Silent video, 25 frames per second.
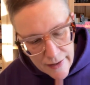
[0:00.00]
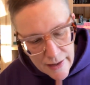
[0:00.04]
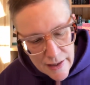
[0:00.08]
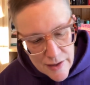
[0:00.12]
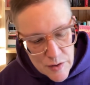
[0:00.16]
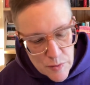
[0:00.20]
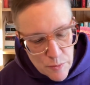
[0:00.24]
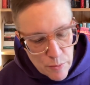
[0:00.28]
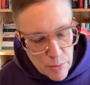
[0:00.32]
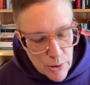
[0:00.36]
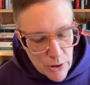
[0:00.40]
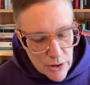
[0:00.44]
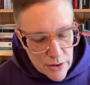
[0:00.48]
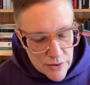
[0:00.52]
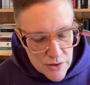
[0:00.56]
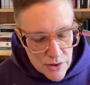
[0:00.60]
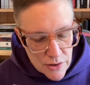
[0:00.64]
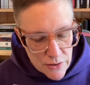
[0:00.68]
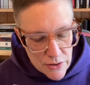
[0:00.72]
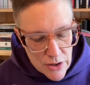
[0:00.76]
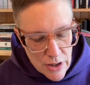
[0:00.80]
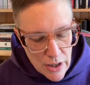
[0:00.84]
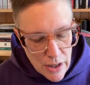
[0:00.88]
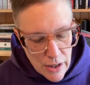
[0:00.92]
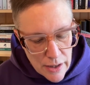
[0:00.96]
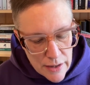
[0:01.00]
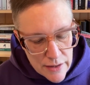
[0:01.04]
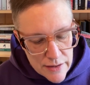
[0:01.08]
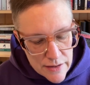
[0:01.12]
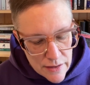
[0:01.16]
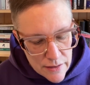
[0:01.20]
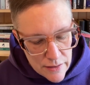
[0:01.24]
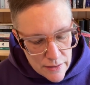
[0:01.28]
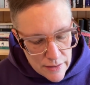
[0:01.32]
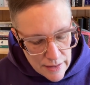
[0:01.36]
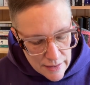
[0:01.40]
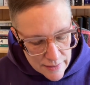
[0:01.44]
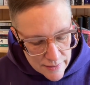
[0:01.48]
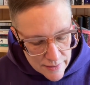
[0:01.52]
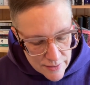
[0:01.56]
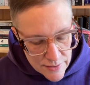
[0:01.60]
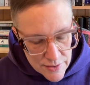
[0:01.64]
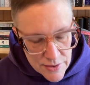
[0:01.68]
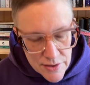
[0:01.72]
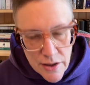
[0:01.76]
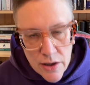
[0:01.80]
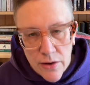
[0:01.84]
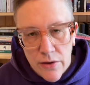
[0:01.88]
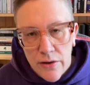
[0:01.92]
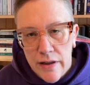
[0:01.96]
these books are not
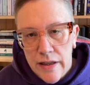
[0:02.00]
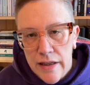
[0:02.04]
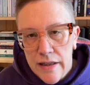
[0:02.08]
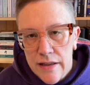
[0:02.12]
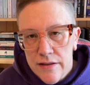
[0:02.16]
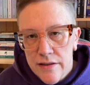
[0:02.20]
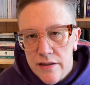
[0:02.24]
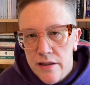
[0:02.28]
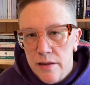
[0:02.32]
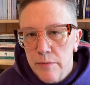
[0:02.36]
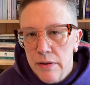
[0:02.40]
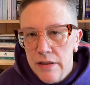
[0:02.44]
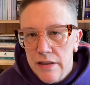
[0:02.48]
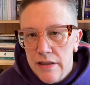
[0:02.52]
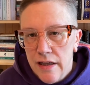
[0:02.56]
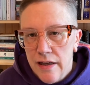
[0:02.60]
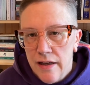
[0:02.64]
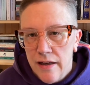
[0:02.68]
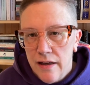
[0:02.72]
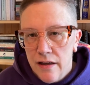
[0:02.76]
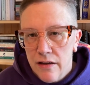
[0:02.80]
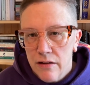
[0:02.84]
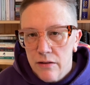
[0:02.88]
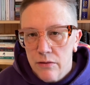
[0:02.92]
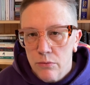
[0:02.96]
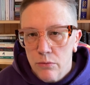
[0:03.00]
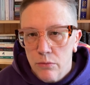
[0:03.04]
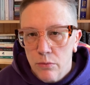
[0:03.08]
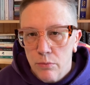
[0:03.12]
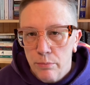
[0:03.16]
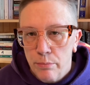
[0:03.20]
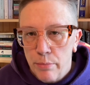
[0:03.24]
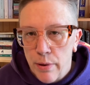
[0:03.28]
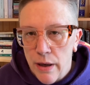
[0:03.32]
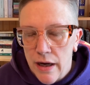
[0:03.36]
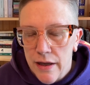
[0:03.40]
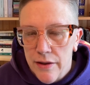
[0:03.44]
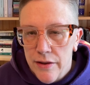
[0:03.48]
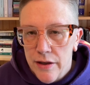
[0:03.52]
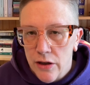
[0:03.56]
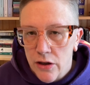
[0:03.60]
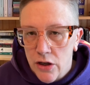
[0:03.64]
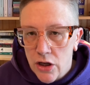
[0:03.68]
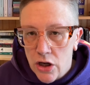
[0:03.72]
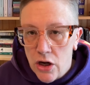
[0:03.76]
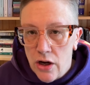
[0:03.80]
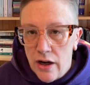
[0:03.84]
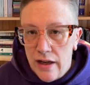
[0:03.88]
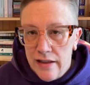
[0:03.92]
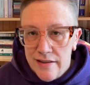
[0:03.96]
necessarily intimidating by their
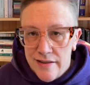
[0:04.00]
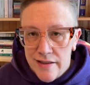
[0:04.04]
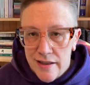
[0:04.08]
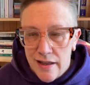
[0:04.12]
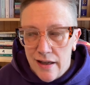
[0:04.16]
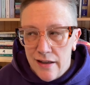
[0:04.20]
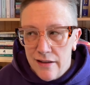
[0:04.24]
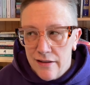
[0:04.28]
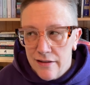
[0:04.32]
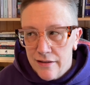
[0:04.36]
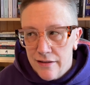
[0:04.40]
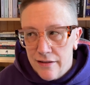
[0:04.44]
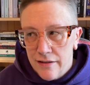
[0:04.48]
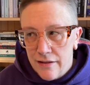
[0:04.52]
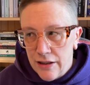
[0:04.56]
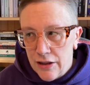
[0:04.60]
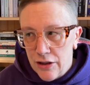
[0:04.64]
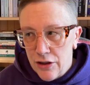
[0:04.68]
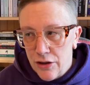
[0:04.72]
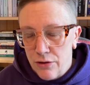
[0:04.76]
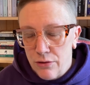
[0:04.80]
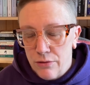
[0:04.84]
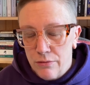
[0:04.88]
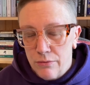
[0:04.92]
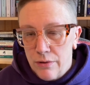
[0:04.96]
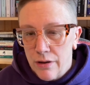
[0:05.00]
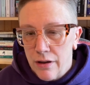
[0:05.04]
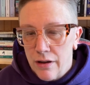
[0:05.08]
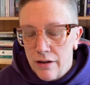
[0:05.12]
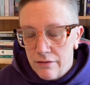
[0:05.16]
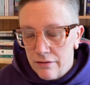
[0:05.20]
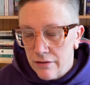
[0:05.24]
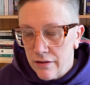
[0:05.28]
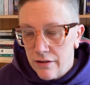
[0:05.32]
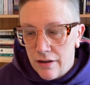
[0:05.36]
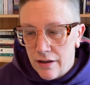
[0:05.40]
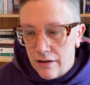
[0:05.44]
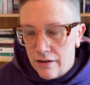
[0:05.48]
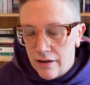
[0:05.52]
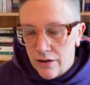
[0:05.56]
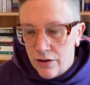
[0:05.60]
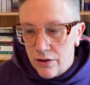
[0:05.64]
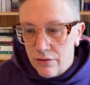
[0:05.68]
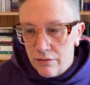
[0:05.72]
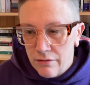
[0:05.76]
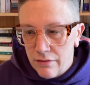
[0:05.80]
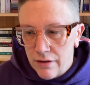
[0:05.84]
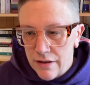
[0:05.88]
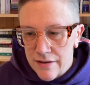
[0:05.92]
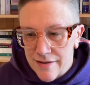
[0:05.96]
content, you know,
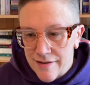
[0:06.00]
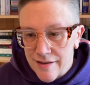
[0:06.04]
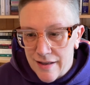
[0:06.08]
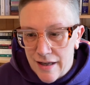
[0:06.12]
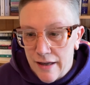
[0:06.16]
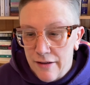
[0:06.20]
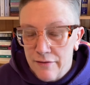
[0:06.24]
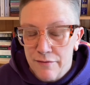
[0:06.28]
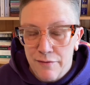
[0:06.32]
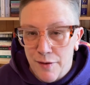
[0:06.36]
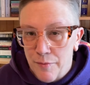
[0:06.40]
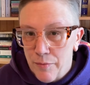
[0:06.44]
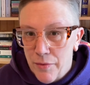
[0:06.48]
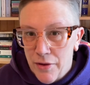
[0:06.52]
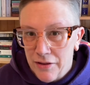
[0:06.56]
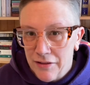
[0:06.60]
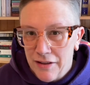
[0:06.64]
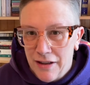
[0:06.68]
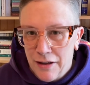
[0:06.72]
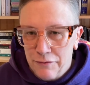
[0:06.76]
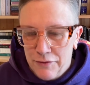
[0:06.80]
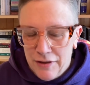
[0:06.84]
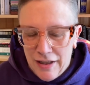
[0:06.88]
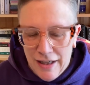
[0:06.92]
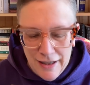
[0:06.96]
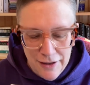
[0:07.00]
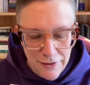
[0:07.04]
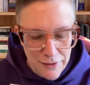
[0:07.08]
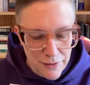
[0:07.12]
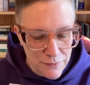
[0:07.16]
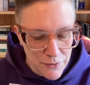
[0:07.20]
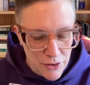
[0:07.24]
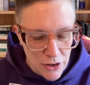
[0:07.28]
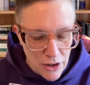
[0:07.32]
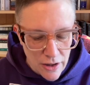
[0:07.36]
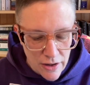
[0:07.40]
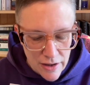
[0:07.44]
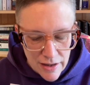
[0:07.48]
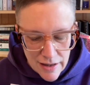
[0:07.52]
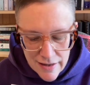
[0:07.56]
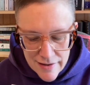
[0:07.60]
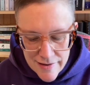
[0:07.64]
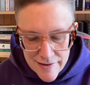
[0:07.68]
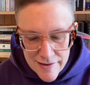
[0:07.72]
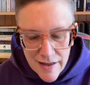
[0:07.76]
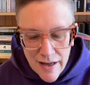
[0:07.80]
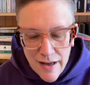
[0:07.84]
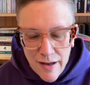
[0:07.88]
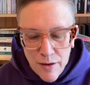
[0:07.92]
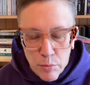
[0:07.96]
aside from The Left Hand of
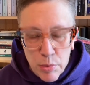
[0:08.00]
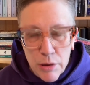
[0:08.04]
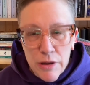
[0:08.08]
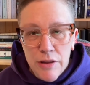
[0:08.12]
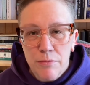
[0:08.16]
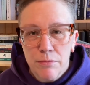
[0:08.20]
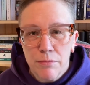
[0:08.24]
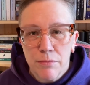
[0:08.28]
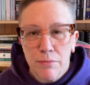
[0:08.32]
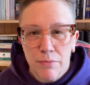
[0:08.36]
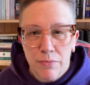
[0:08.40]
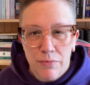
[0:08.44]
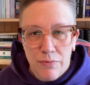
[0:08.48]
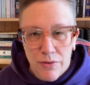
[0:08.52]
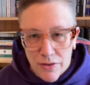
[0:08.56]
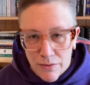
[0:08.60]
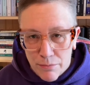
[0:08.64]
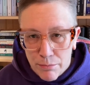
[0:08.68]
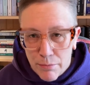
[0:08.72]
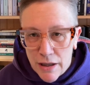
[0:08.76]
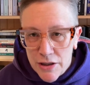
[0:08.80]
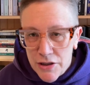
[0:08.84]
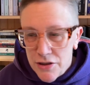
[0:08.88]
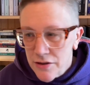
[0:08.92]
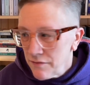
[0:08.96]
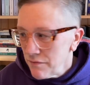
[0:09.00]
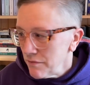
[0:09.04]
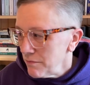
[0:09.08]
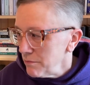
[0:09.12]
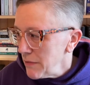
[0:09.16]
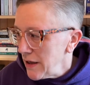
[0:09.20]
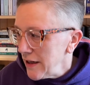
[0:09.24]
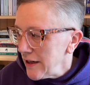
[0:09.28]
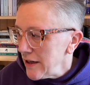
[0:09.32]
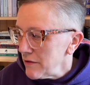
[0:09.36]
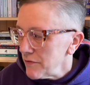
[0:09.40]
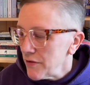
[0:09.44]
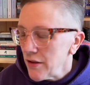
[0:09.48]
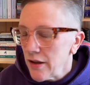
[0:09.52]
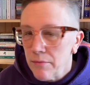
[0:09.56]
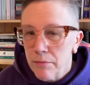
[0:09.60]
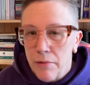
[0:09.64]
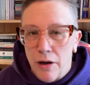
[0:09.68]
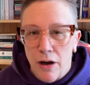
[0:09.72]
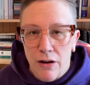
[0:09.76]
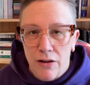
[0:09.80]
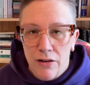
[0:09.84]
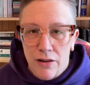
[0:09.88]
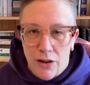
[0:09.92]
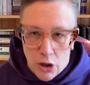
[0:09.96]
Darkness, but many of them
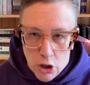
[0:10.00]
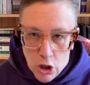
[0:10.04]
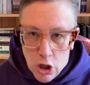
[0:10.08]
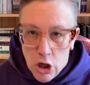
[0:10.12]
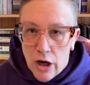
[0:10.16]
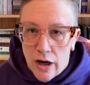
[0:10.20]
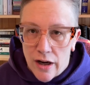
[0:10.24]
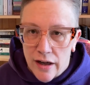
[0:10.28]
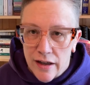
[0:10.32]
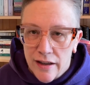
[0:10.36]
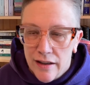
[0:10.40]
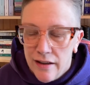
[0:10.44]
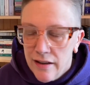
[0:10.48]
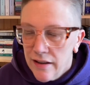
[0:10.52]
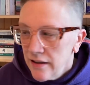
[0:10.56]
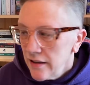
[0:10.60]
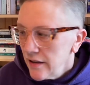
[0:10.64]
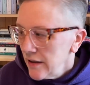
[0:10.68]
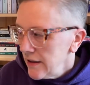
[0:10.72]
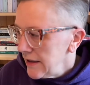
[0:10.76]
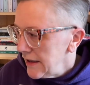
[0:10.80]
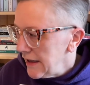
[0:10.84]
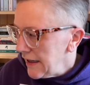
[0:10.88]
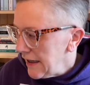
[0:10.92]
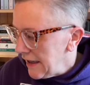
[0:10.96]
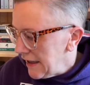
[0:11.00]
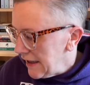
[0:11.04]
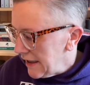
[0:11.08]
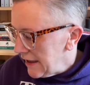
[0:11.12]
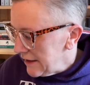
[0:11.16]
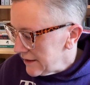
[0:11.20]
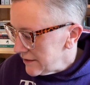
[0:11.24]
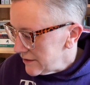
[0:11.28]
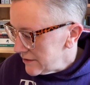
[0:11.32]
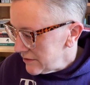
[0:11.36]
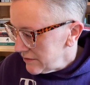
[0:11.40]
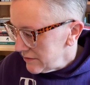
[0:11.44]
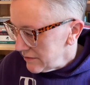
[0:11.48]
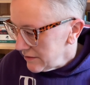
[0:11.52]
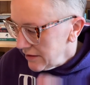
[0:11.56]
are long. And